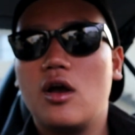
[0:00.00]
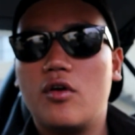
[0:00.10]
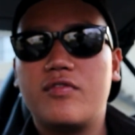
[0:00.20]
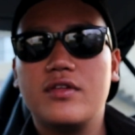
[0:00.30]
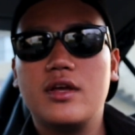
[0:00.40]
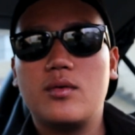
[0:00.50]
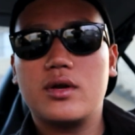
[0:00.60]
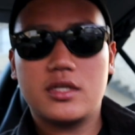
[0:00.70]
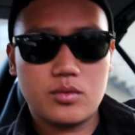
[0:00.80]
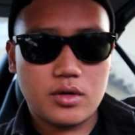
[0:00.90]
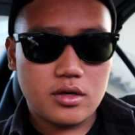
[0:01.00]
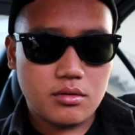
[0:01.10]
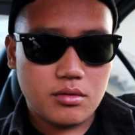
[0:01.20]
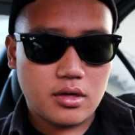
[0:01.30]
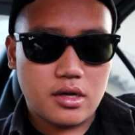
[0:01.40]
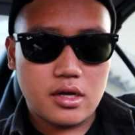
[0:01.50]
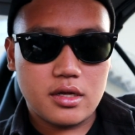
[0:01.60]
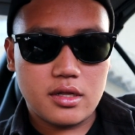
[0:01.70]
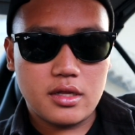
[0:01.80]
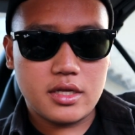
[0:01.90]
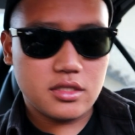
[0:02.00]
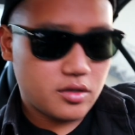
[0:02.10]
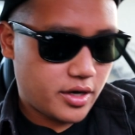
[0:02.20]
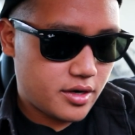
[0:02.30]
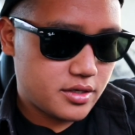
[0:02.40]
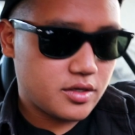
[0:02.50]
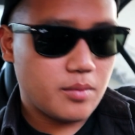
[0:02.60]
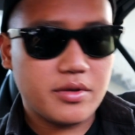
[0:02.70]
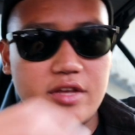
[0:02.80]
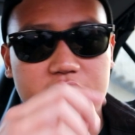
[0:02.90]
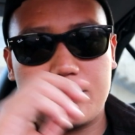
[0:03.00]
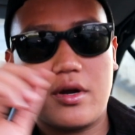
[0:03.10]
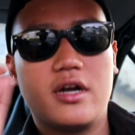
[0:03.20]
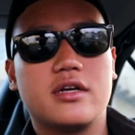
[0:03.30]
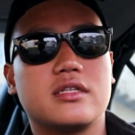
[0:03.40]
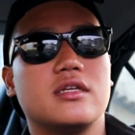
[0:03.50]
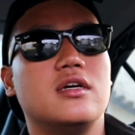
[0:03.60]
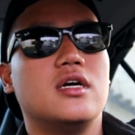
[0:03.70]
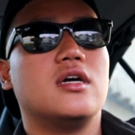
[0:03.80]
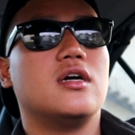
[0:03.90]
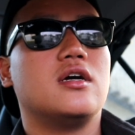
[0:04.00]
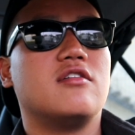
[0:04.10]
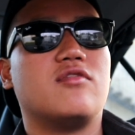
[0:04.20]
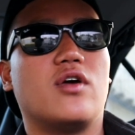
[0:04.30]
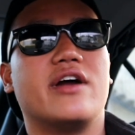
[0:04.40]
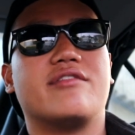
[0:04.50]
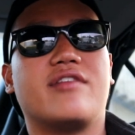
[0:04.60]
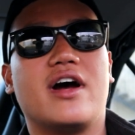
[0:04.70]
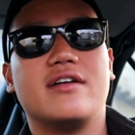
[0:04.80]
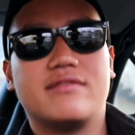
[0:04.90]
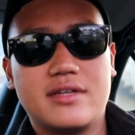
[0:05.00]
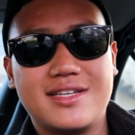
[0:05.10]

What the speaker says: Hopefully it works well. It has a little error, so I'm gonna give this product 4 out of 5.